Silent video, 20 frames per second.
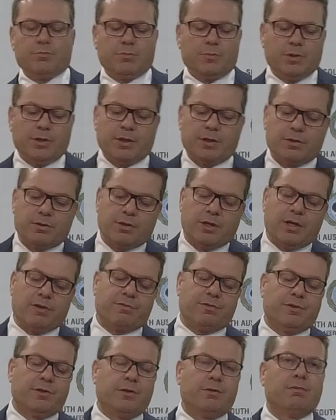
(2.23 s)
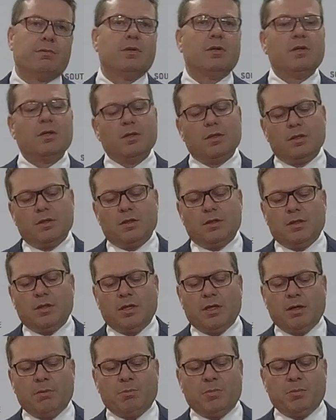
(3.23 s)
Yeah, good afternoon.
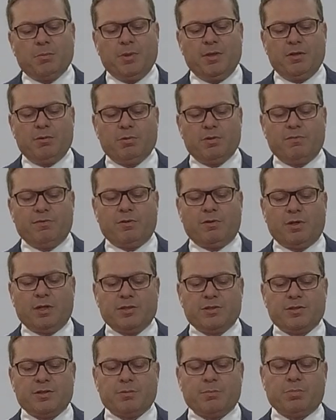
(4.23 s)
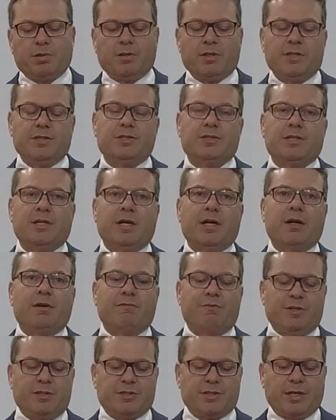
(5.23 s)
I'm here to advise that police are
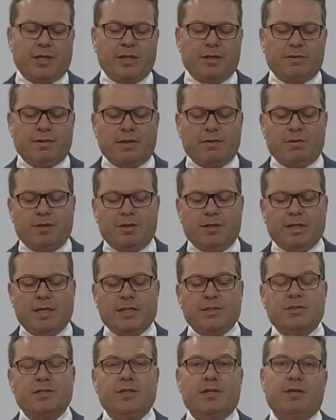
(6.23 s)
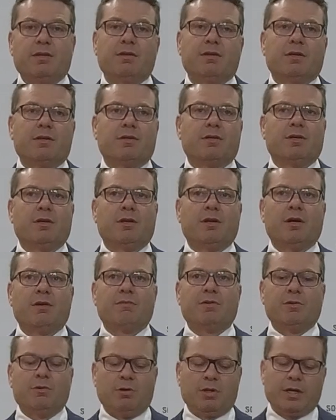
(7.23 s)
investigating a death in custody that occurred
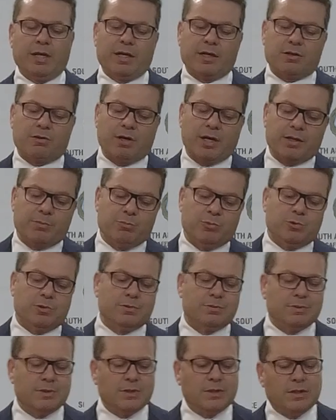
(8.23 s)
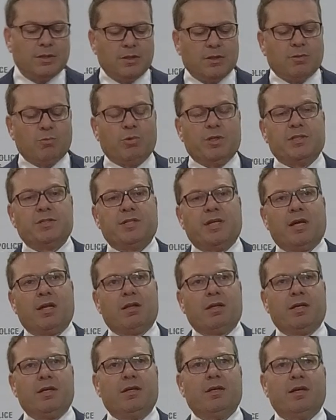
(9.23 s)
overnight at Craigmore, where
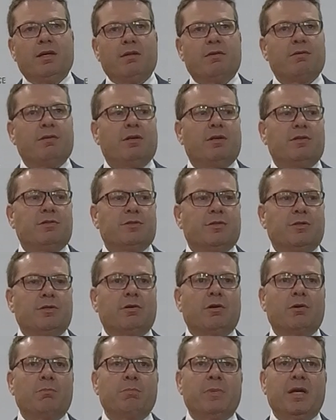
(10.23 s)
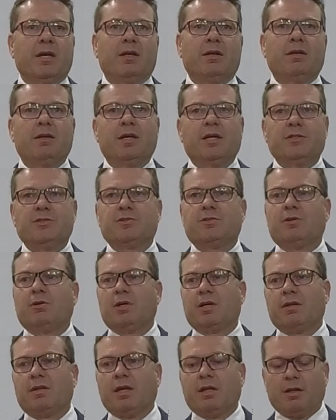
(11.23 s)
sadly a 32-year-old man has
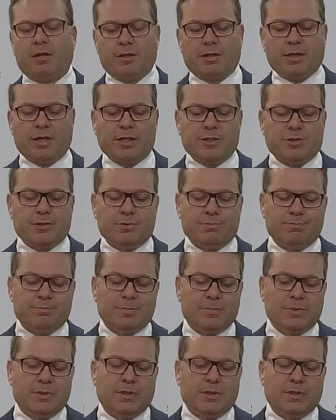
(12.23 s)
died at that location.